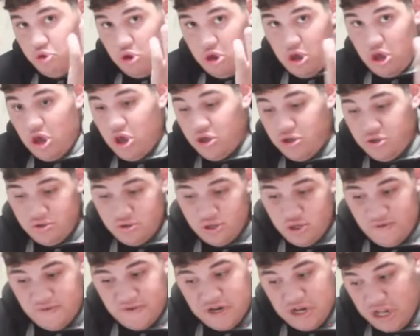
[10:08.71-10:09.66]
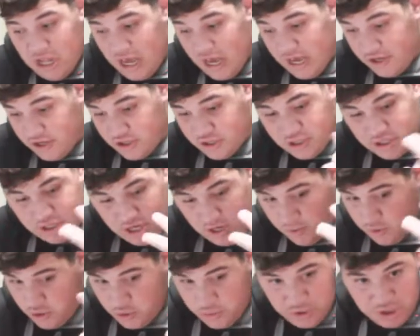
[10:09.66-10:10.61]
Hey, give it a like, and I
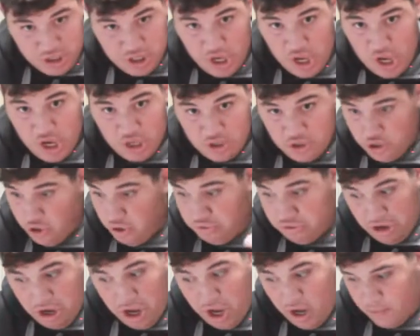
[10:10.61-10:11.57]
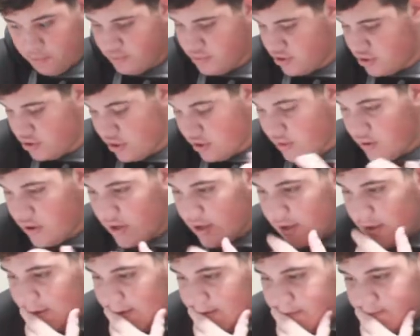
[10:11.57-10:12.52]
will do it again. No cap. So,
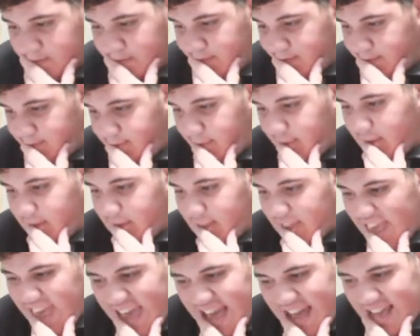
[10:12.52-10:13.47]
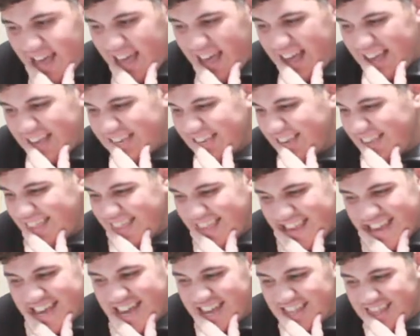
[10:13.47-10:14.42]
yeah, guys, I
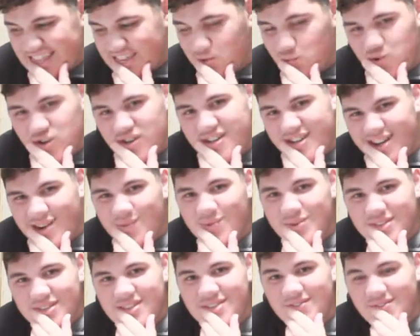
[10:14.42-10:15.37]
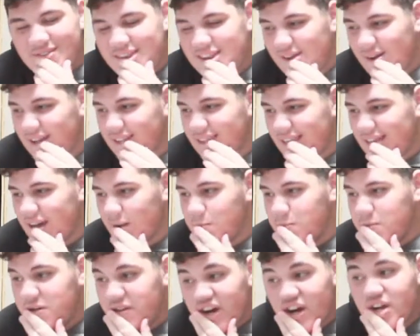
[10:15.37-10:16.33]
think I think we're done with this video. I think I'm
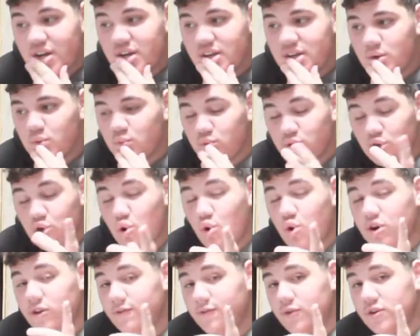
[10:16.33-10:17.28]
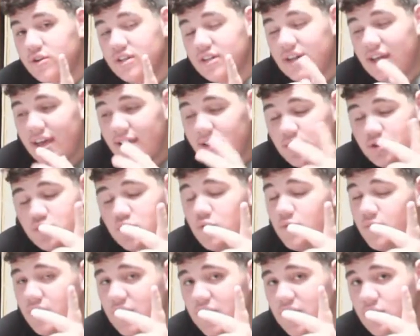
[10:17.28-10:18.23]
done recording for today. Two
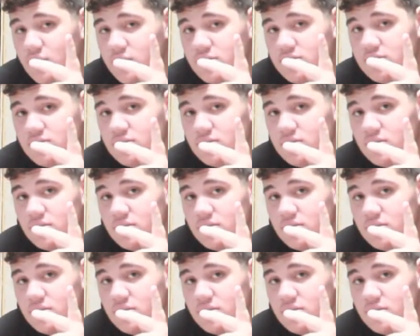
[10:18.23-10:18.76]
videos